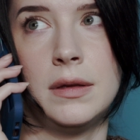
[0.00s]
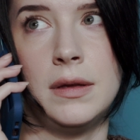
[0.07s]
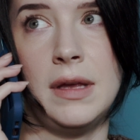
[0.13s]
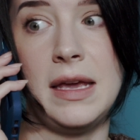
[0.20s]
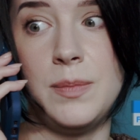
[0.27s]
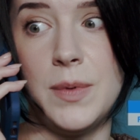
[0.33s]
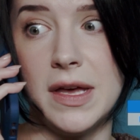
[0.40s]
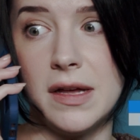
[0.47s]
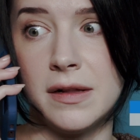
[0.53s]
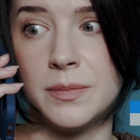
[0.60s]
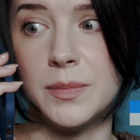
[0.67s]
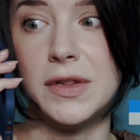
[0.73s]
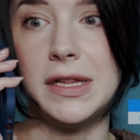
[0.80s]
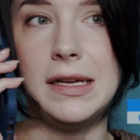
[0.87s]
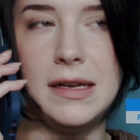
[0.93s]
Hey, Bill,
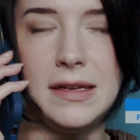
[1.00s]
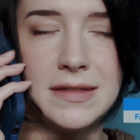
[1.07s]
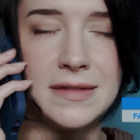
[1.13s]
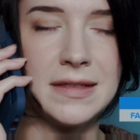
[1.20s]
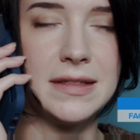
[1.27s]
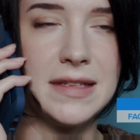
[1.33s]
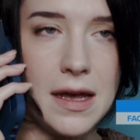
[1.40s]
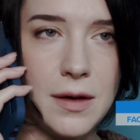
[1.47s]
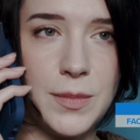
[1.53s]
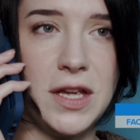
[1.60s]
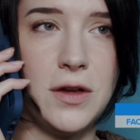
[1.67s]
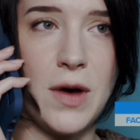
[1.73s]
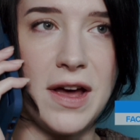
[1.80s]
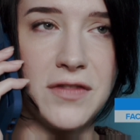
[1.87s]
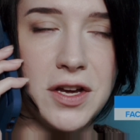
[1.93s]
please tell me you
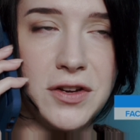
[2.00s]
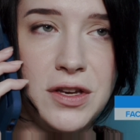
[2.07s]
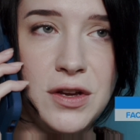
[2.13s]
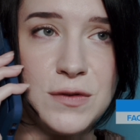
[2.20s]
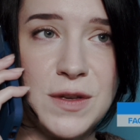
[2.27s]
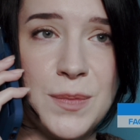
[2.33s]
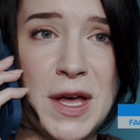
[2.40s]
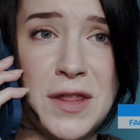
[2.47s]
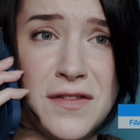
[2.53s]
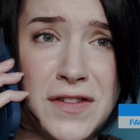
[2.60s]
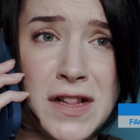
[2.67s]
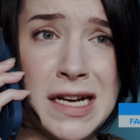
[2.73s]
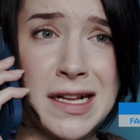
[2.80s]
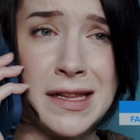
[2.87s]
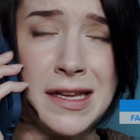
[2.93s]
have good news about the
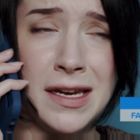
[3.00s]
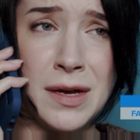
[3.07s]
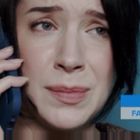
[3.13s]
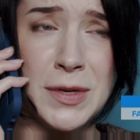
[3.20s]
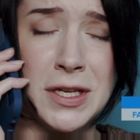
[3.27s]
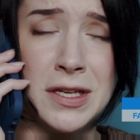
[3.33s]
flood cleanup.